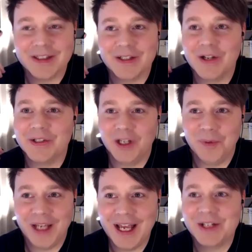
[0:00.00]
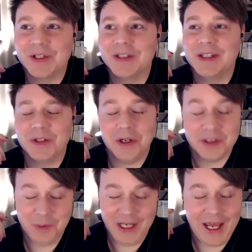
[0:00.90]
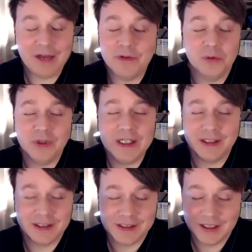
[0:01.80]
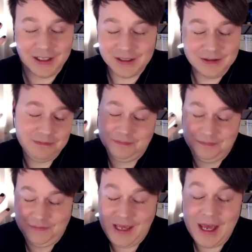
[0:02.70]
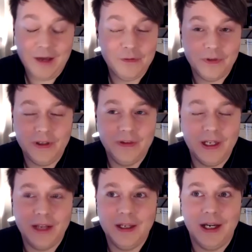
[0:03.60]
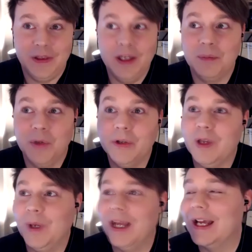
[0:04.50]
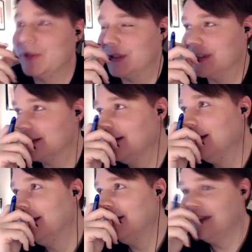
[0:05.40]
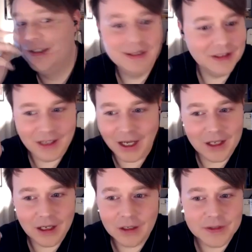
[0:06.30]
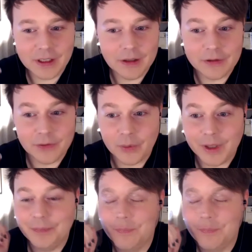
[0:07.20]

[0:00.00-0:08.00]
He's causing all my actions. He's causing me to have the reasons that I have eh, that I, that I think motivate my actions. I, I don't see how I have free will.